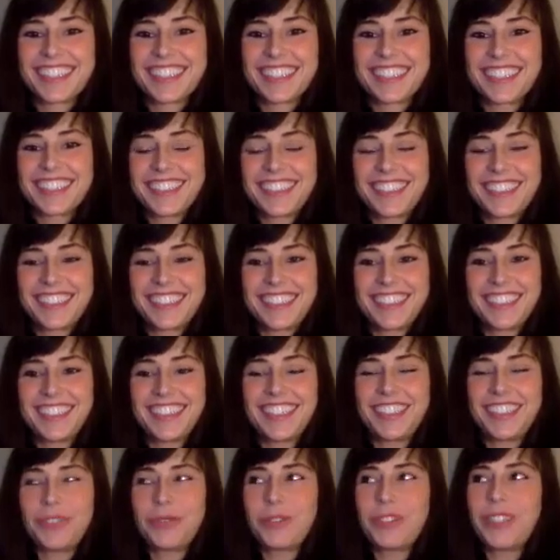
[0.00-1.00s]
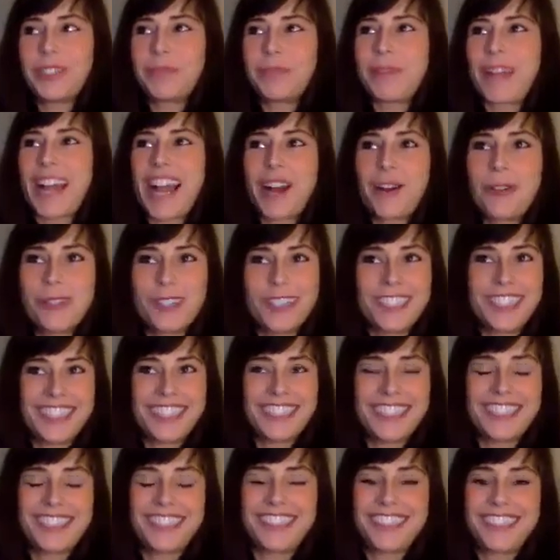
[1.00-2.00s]
That's where your power
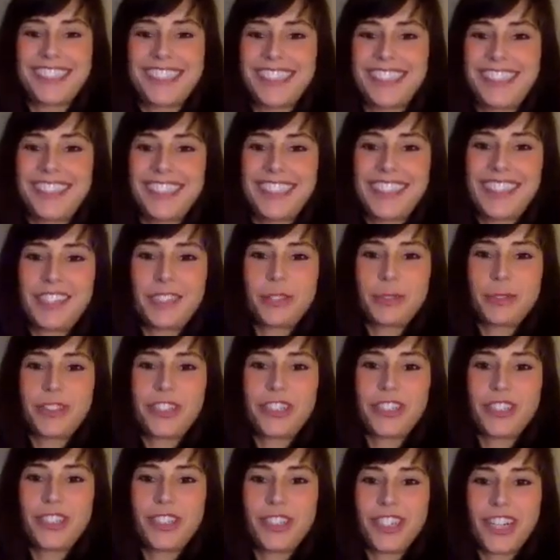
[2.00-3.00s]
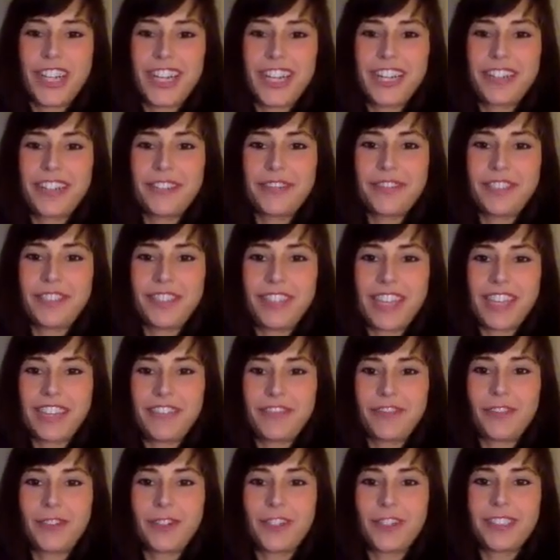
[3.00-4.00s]
is. That is where your creative
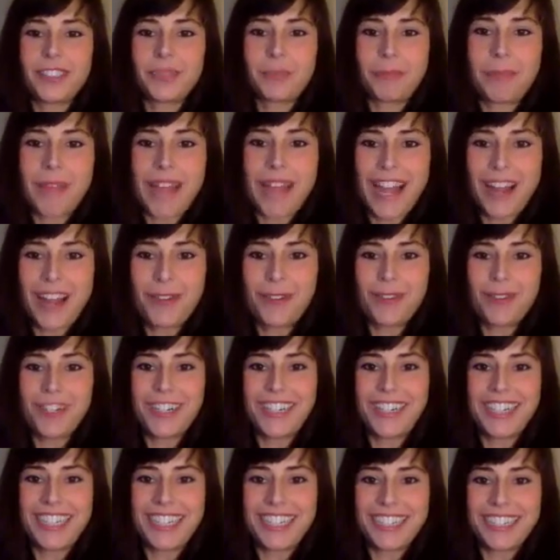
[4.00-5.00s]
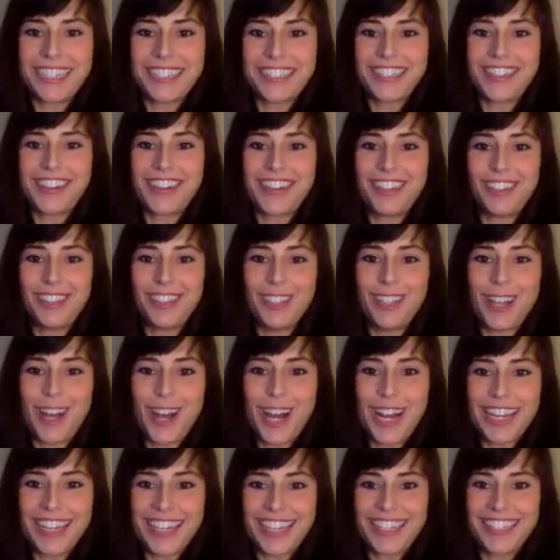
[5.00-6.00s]
life force power is.
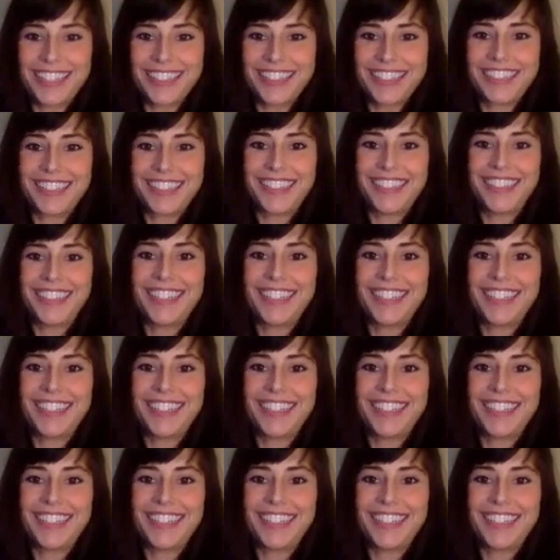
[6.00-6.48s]
Unlock it.